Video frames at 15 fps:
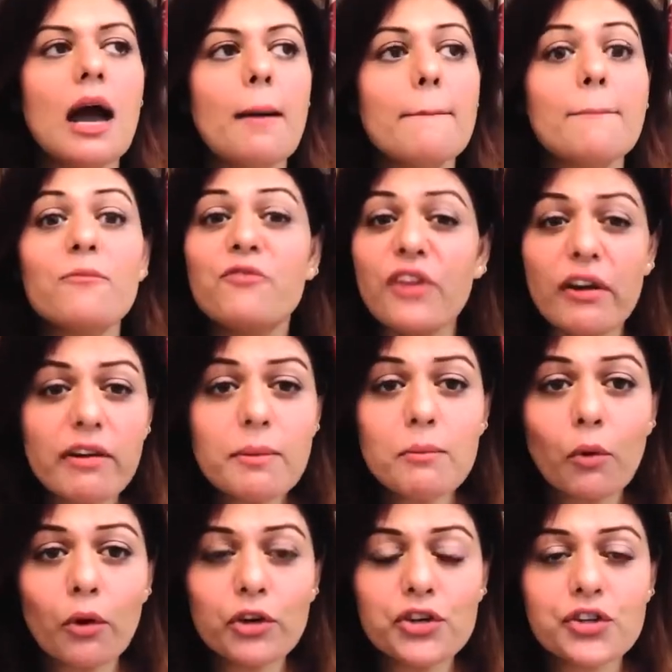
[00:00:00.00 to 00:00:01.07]
very
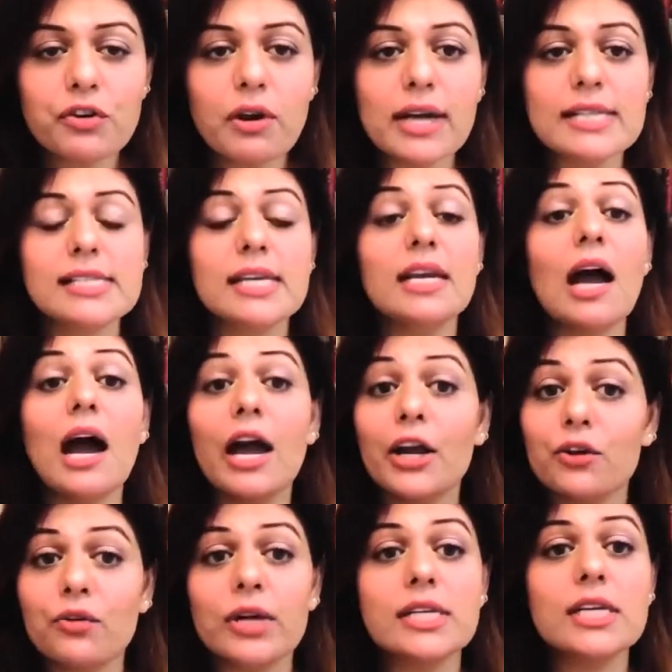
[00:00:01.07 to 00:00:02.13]
moisturizing,
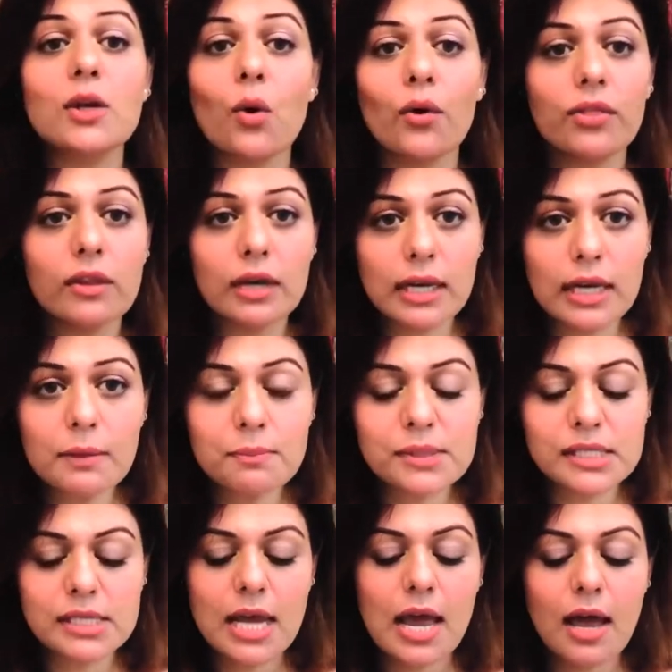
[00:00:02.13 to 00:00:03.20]
hydrating on the lips.